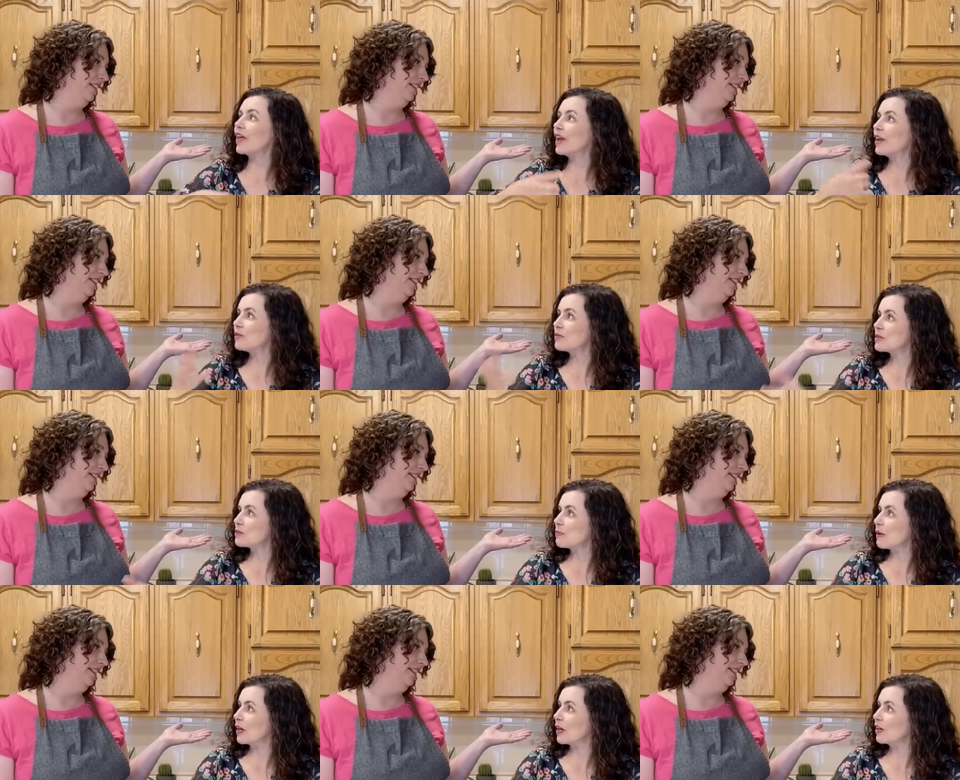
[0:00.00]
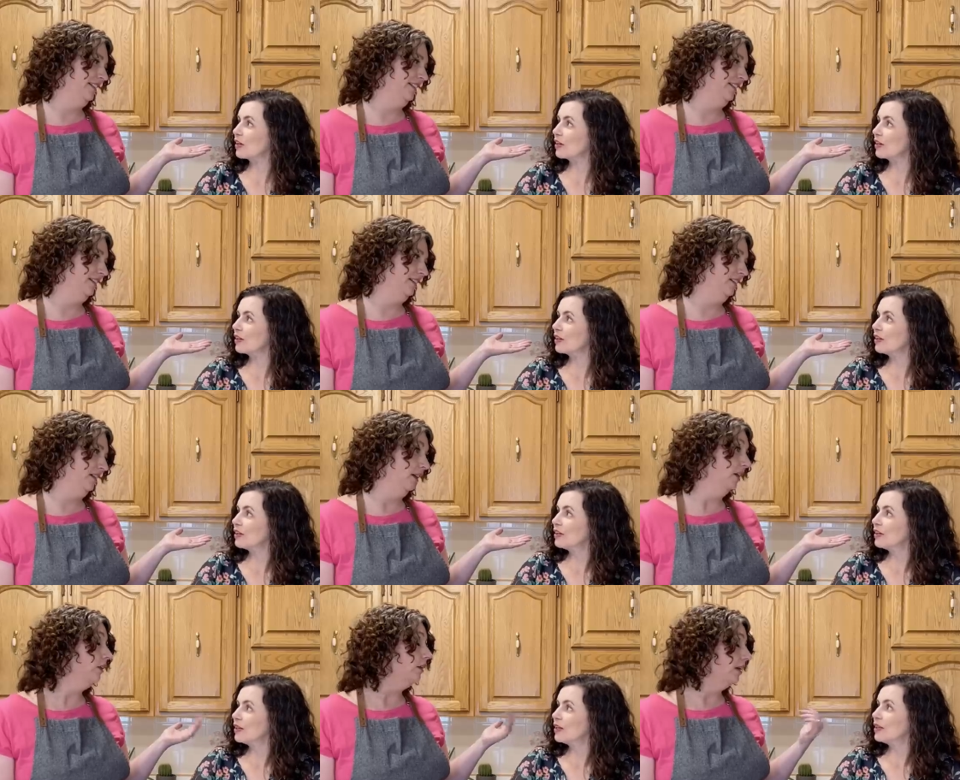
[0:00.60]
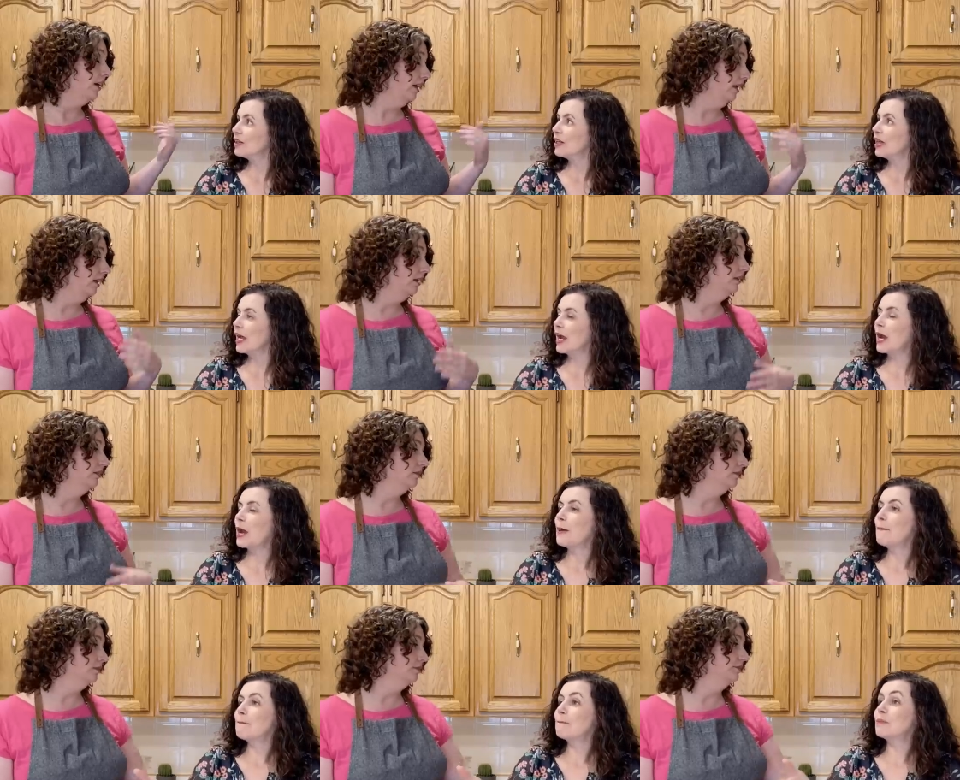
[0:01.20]
Speaker 1: then it was better. Okay.
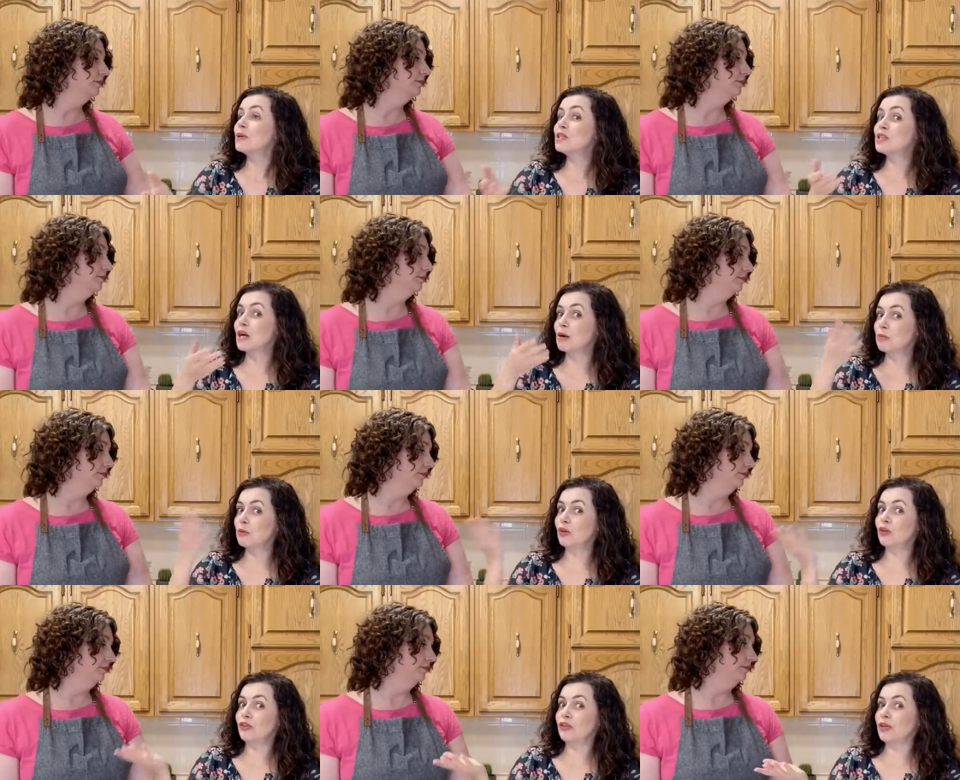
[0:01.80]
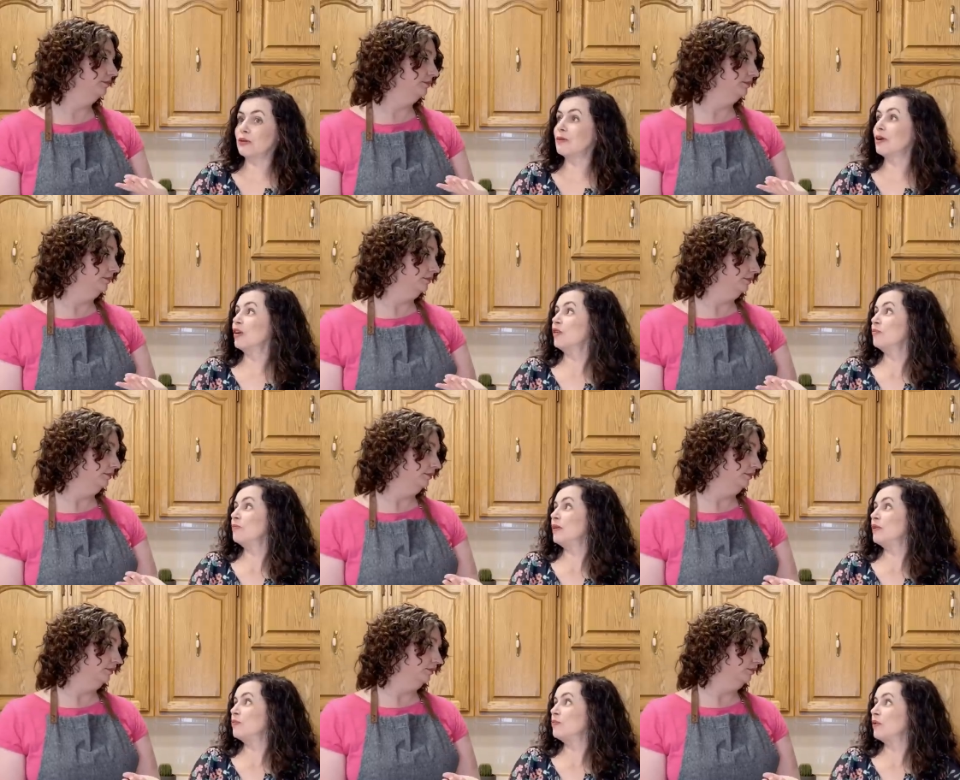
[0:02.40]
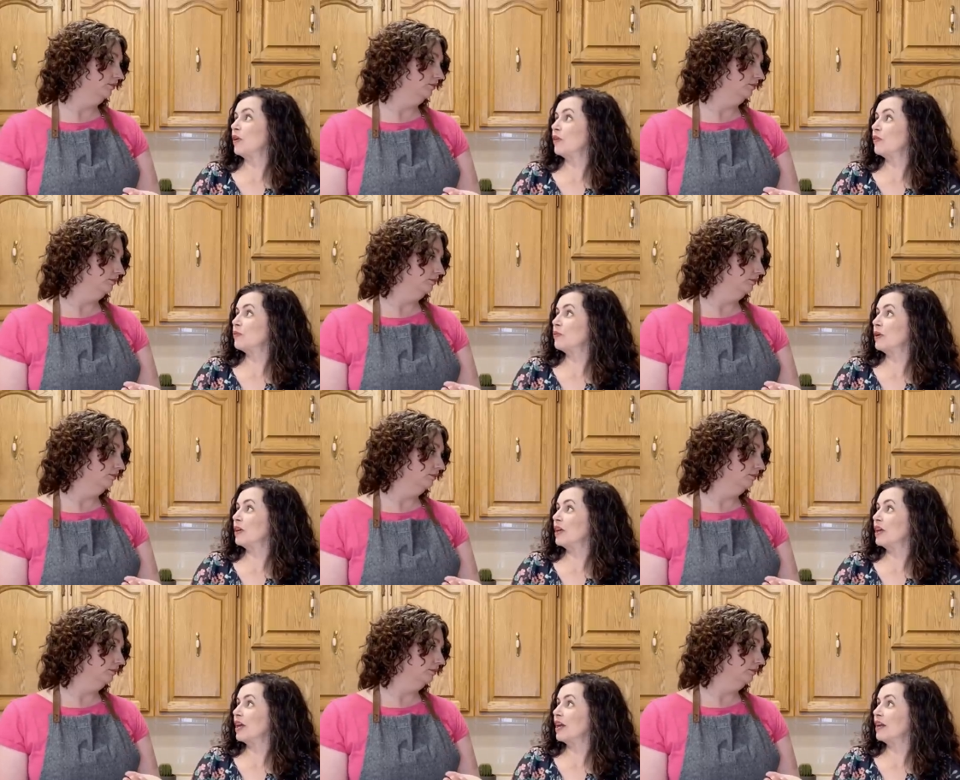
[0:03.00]
Like double the amount of beef broth we
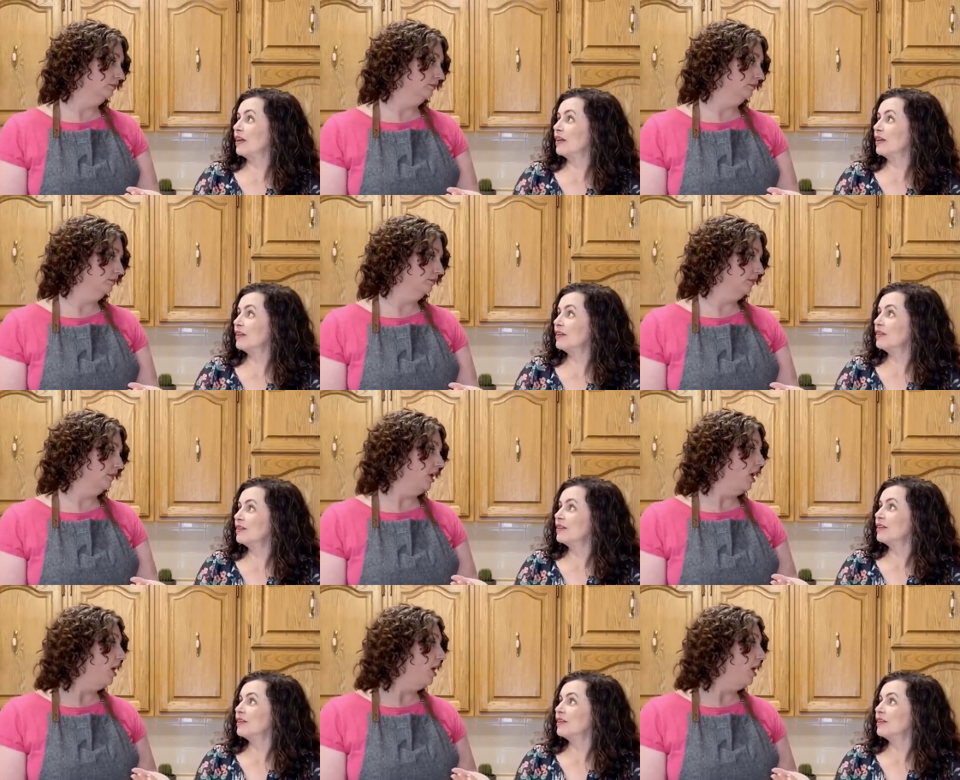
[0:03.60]
had added.